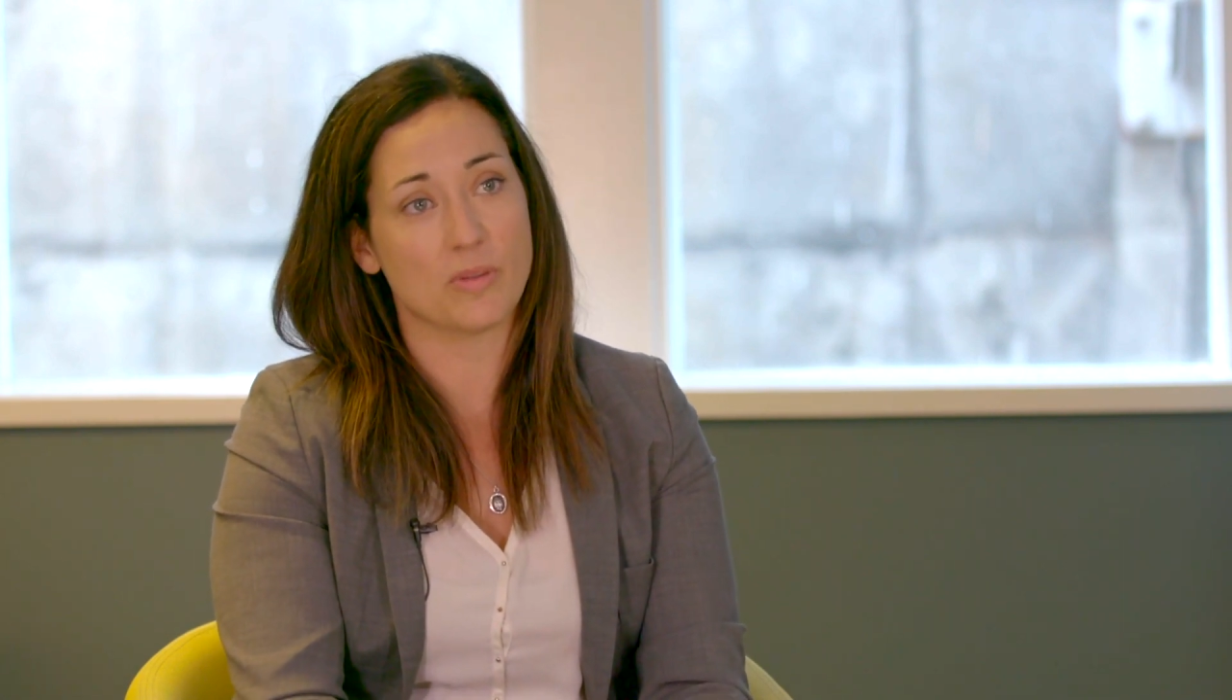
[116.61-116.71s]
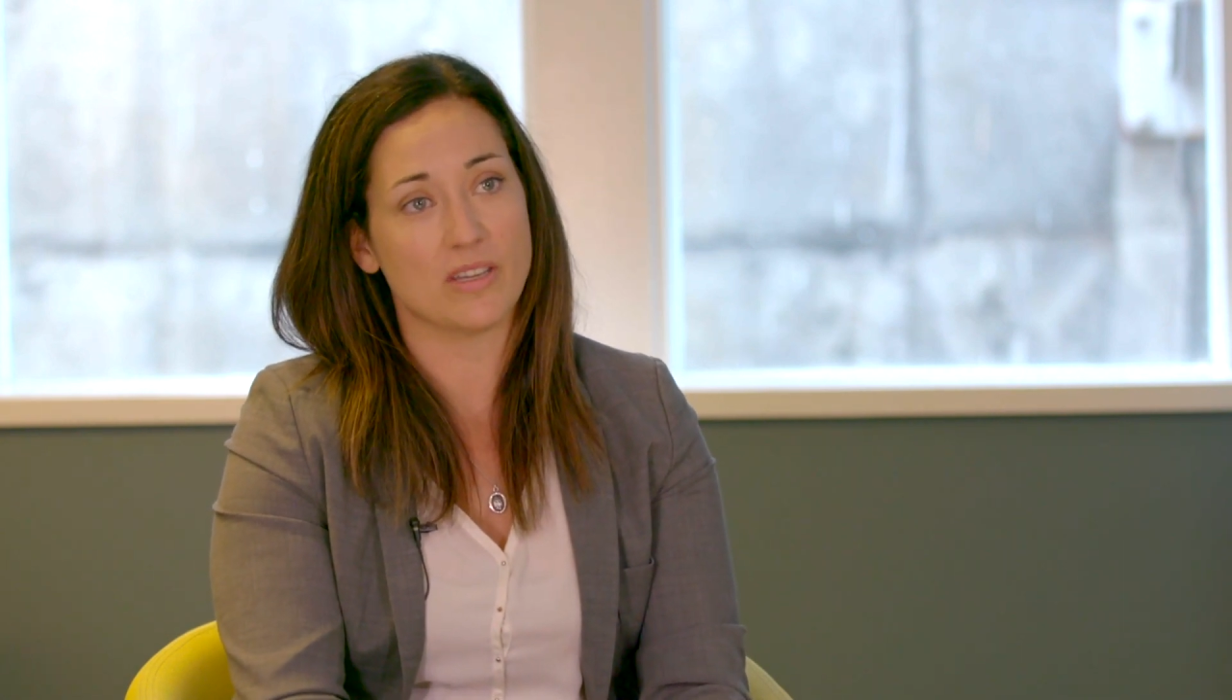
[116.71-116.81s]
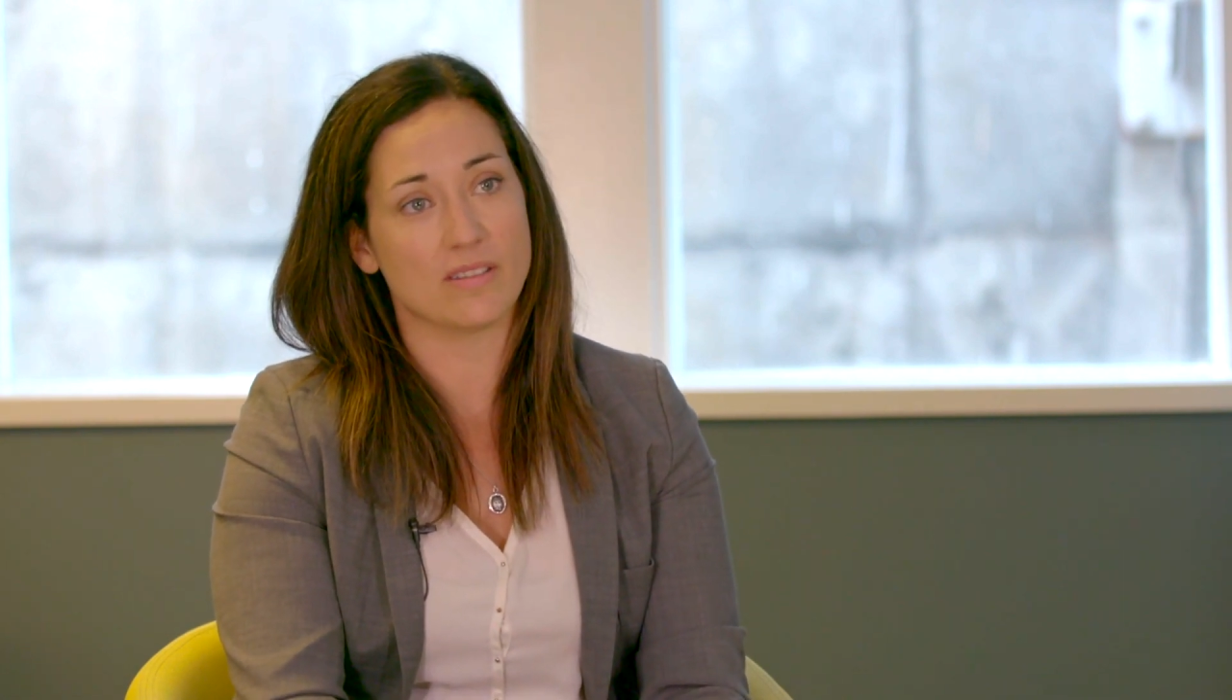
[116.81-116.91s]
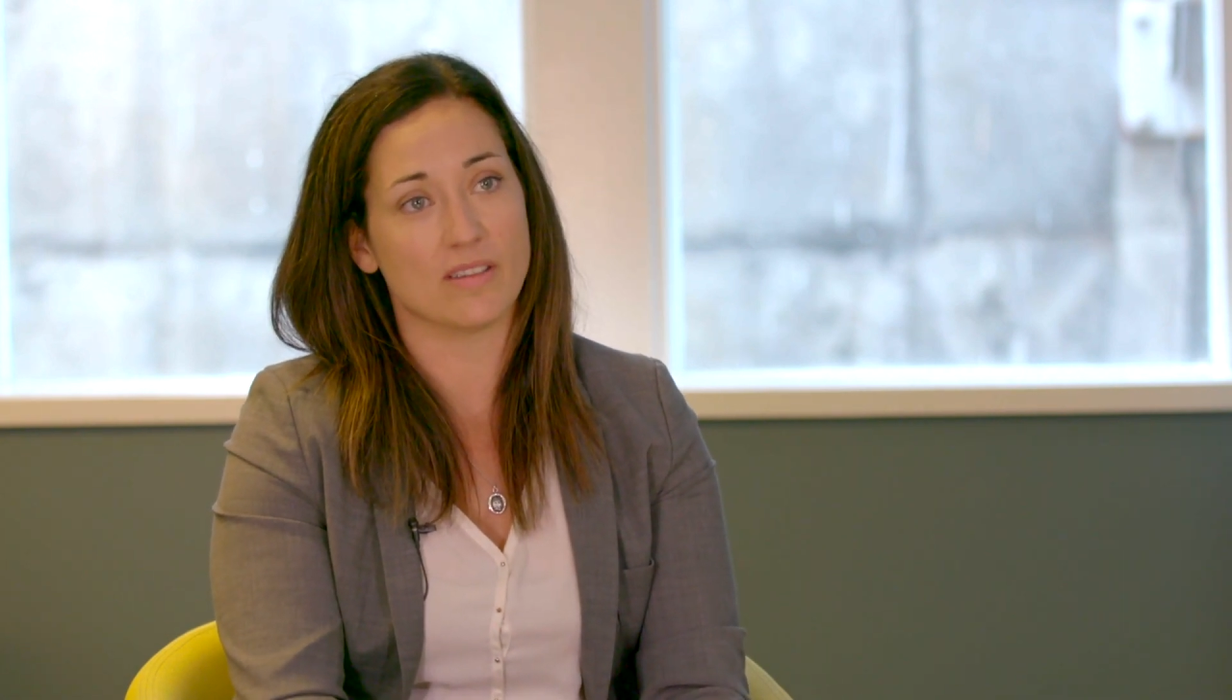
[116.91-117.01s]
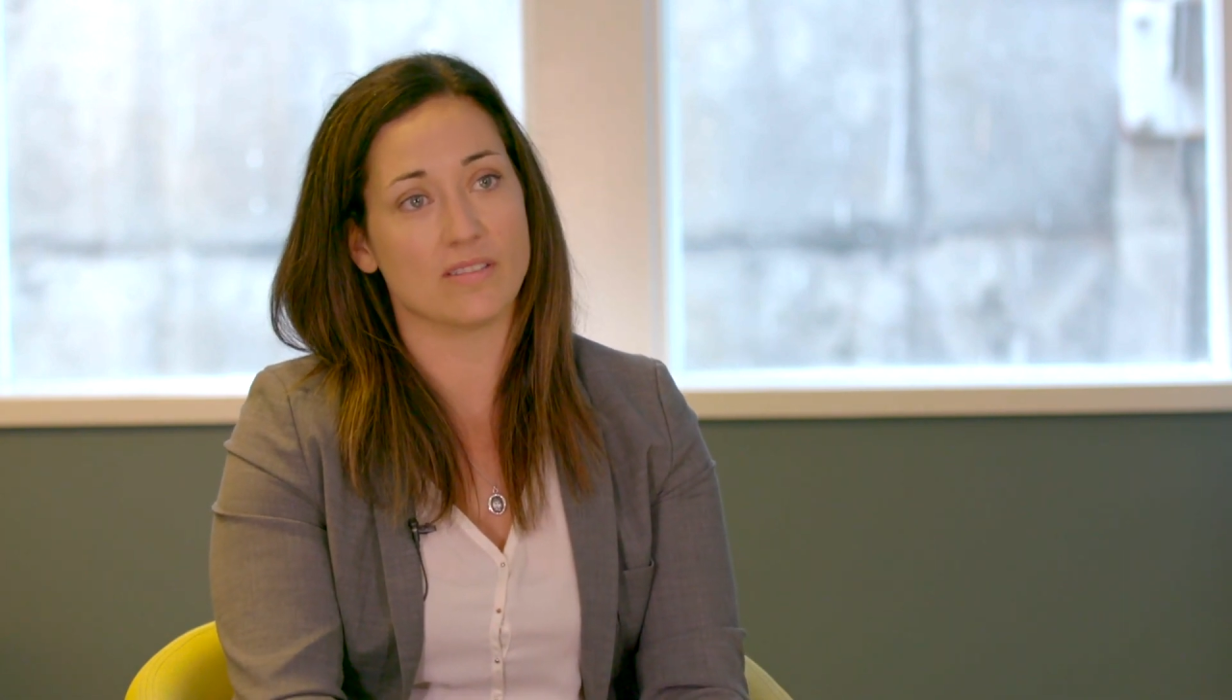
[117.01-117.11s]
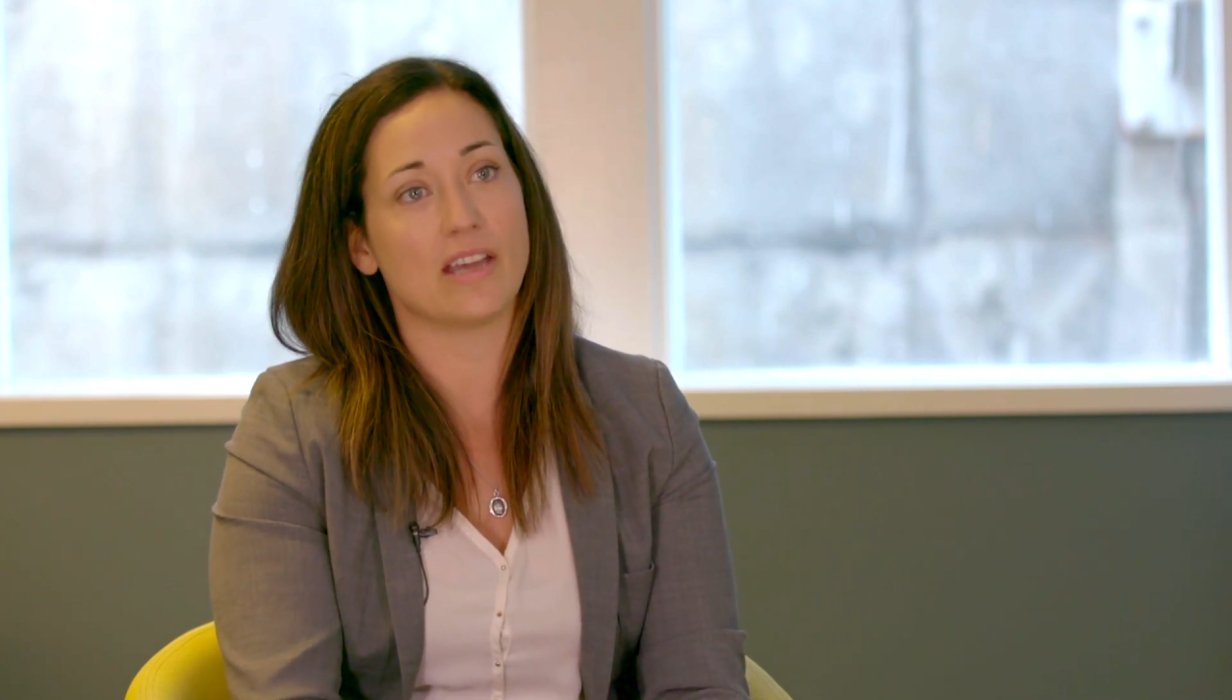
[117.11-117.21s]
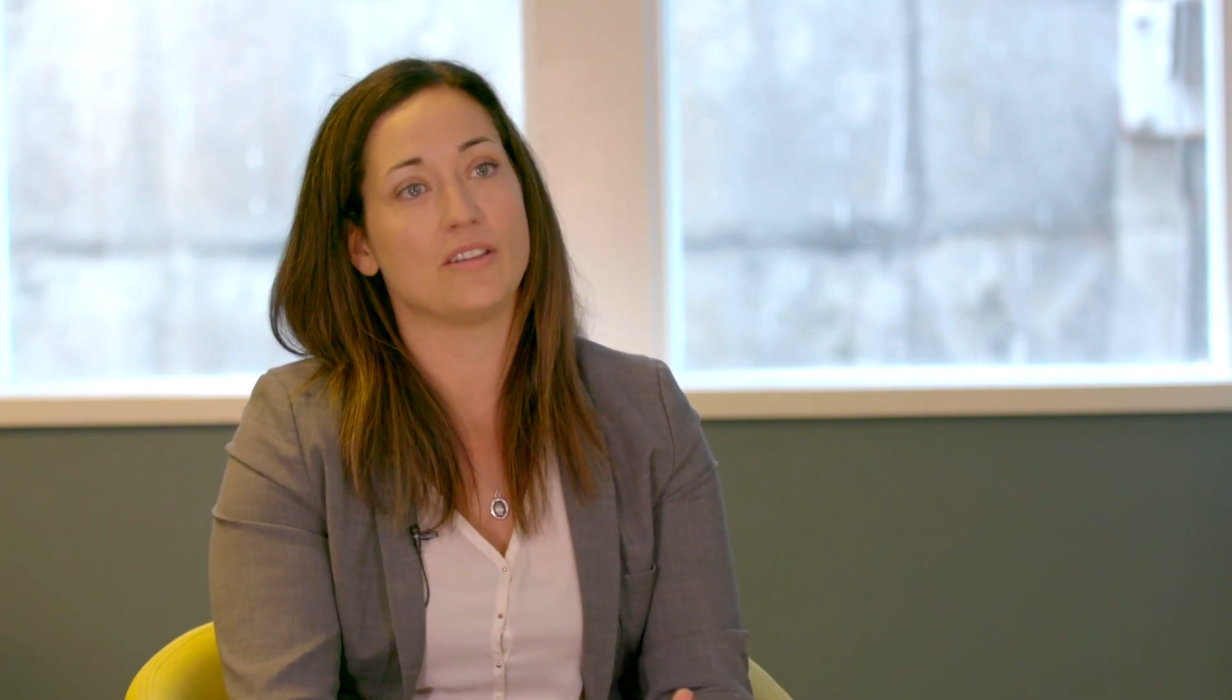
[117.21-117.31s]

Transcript: pieces